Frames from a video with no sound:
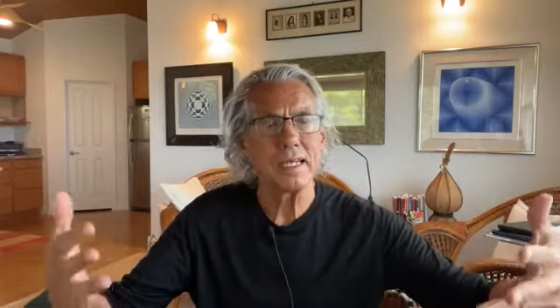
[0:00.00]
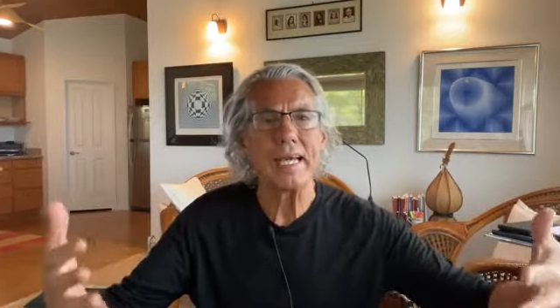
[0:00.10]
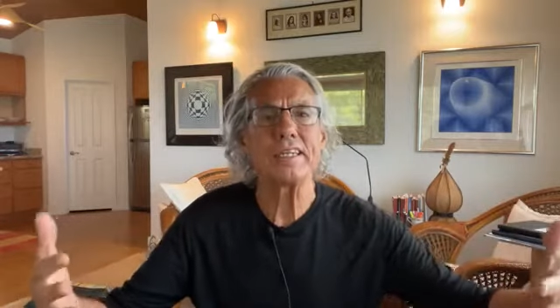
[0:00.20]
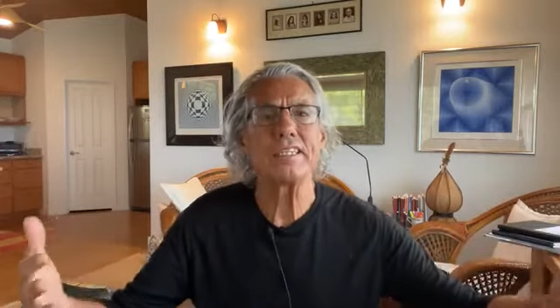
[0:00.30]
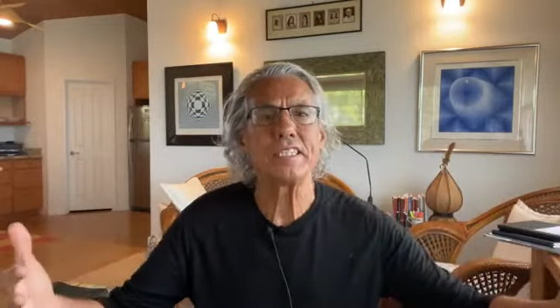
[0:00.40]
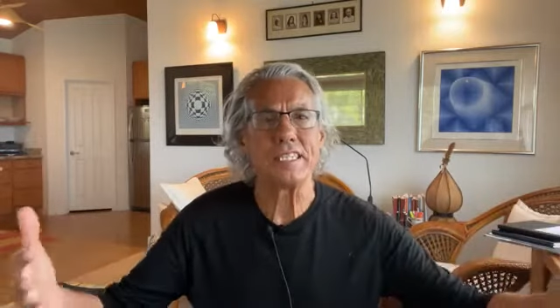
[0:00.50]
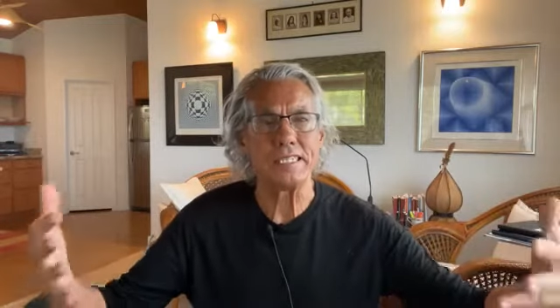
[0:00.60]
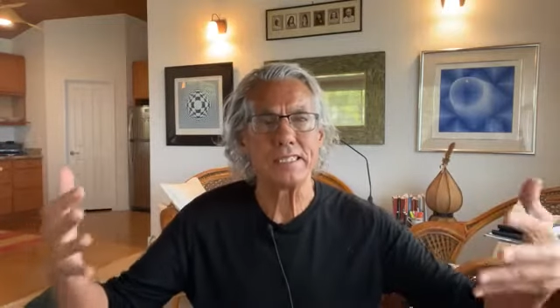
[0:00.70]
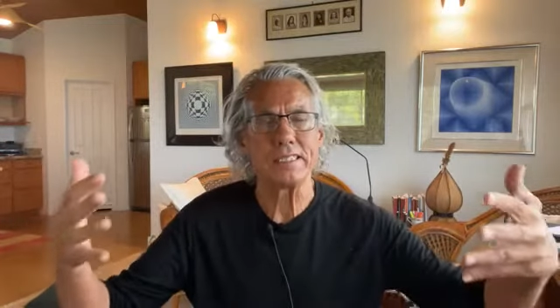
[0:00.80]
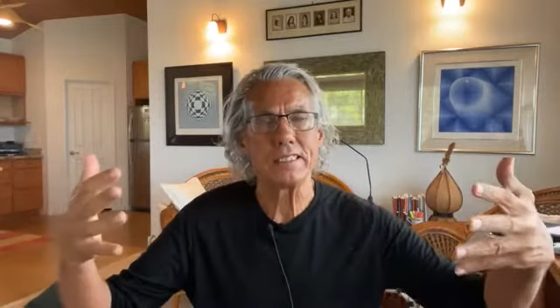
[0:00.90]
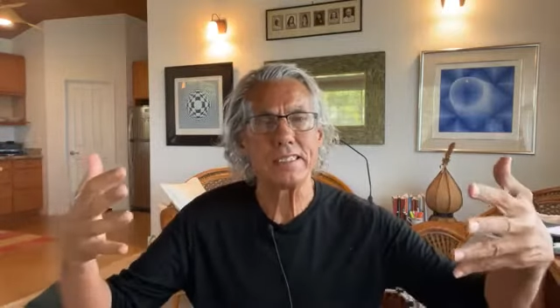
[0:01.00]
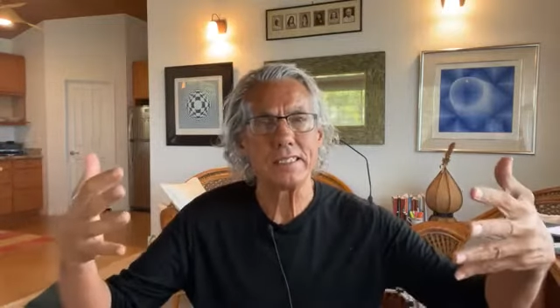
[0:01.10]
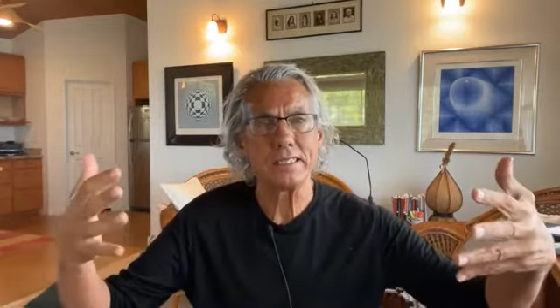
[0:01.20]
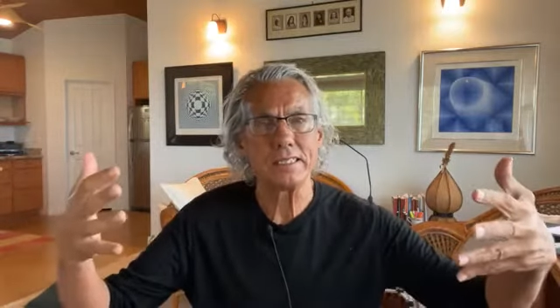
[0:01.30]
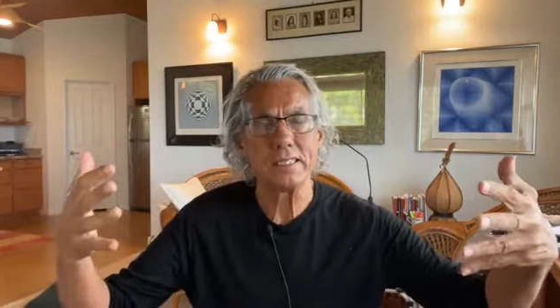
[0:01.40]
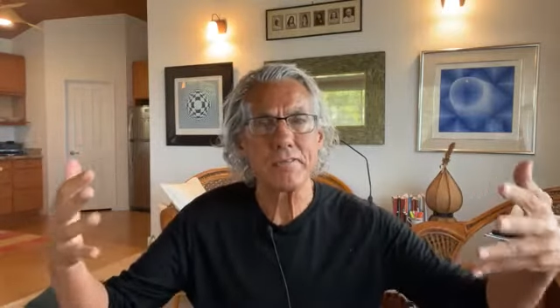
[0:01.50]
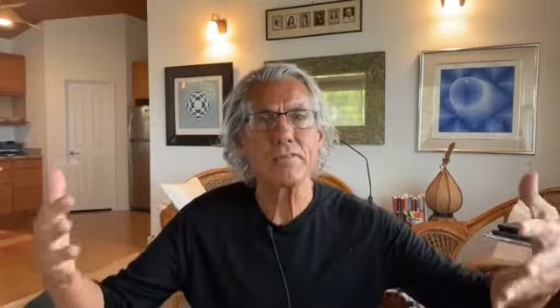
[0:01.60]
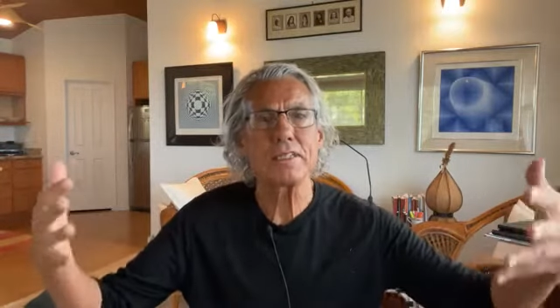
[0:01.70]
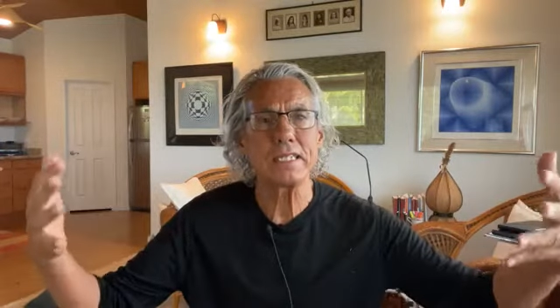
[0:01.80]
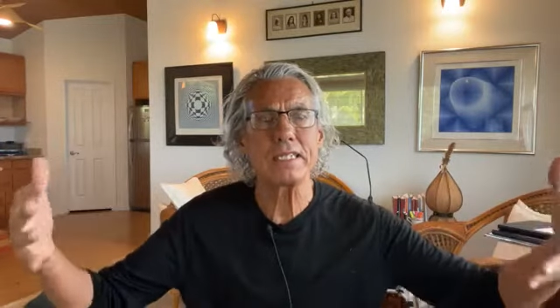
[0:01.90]
energies
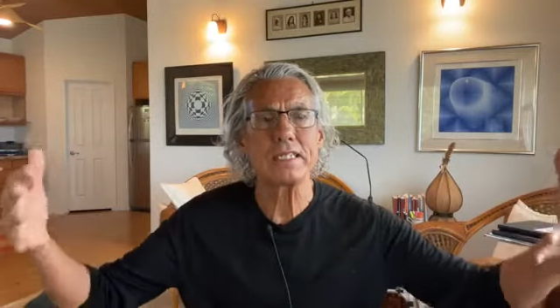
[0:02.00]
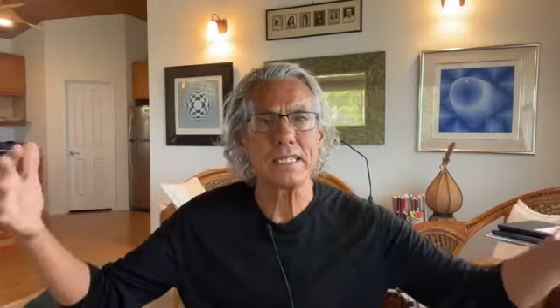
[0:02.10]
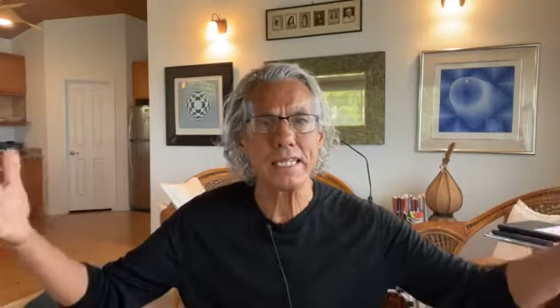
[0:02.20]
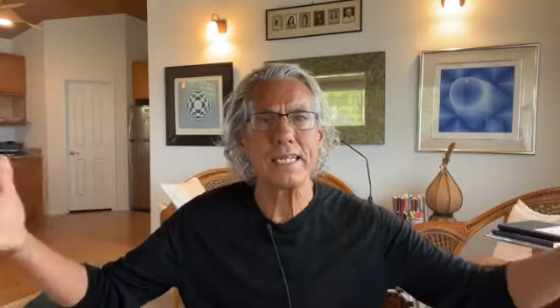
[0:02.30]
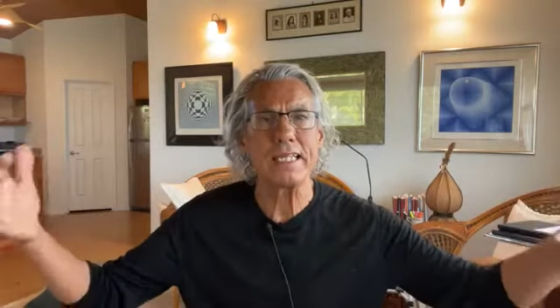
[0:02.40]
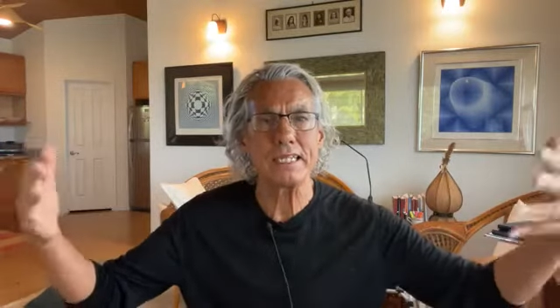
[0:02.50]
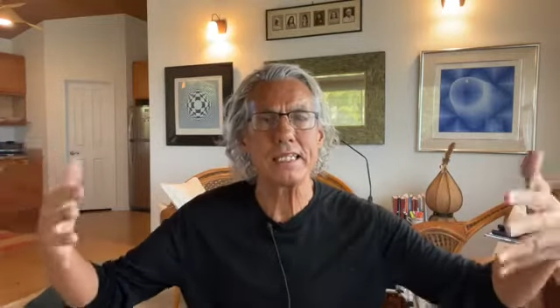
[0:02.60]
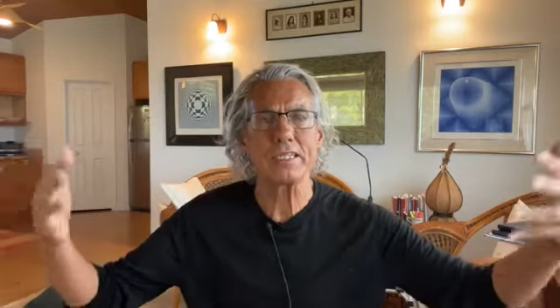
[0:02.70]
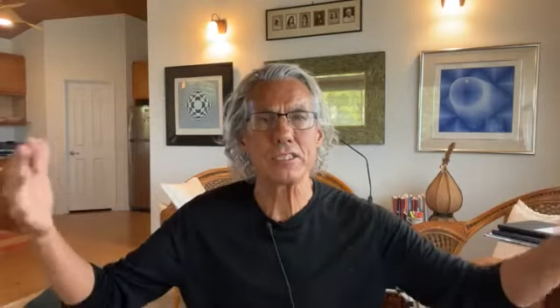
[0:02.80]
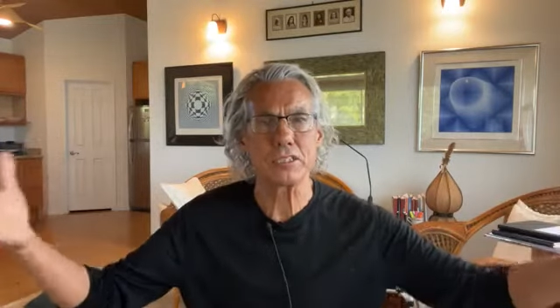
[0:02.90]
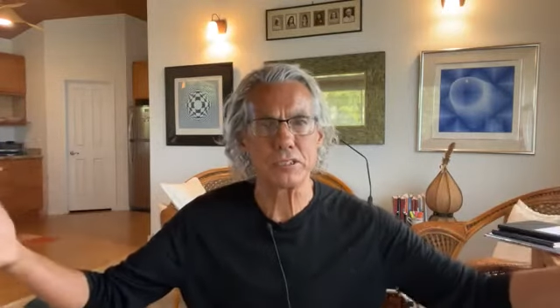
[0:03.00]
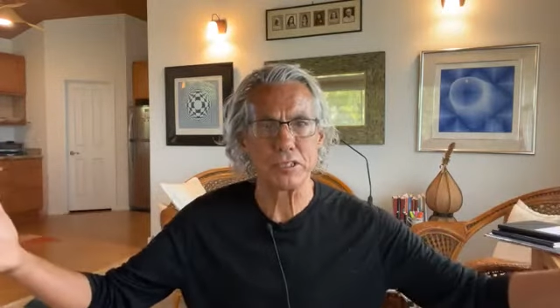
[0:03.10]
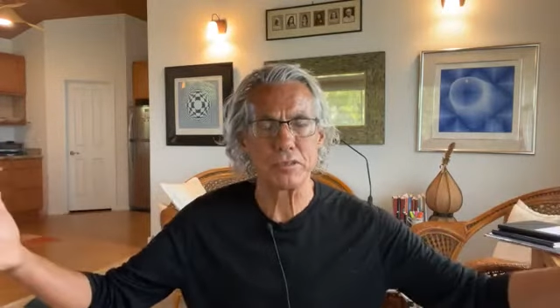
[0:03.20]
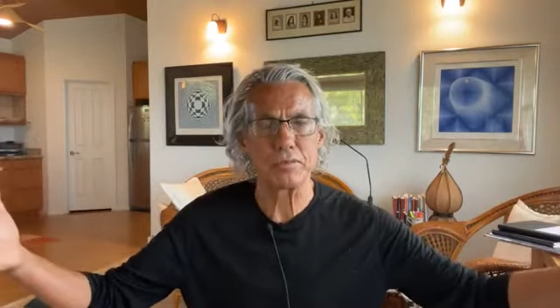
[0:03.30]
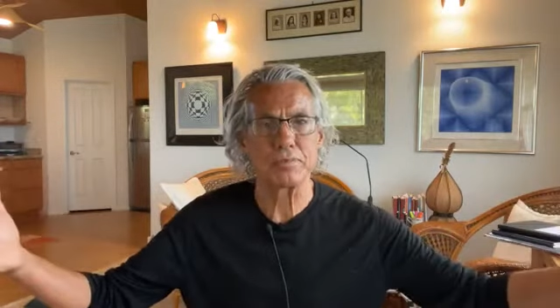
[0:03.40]
different than thinking things through.